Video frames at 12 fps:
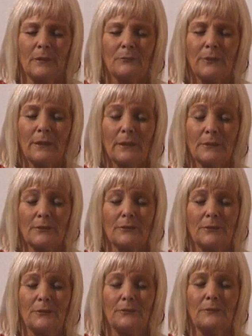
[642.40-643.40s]
And we
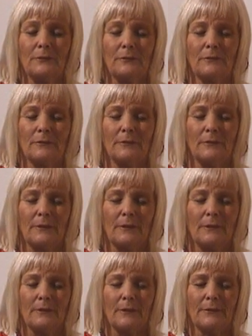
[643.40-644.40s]
ask too
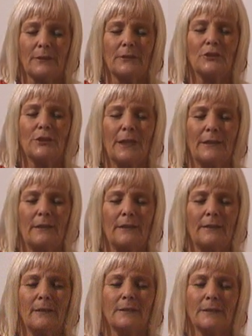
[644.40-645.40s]
that this
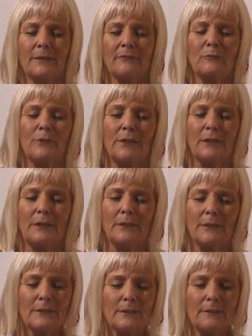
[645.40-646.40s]
channeling is given with
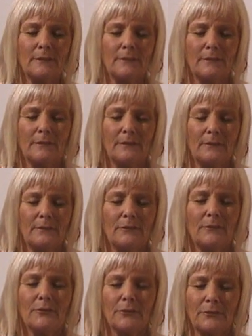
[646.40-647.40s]
ease,
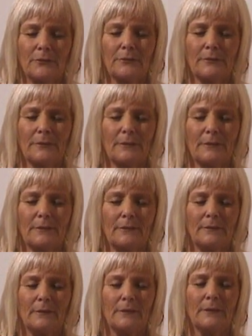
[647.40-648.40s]
truth
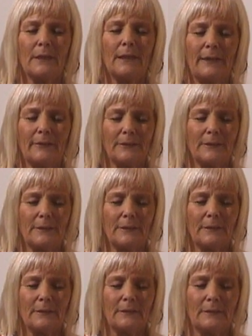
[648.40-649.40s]
and clarity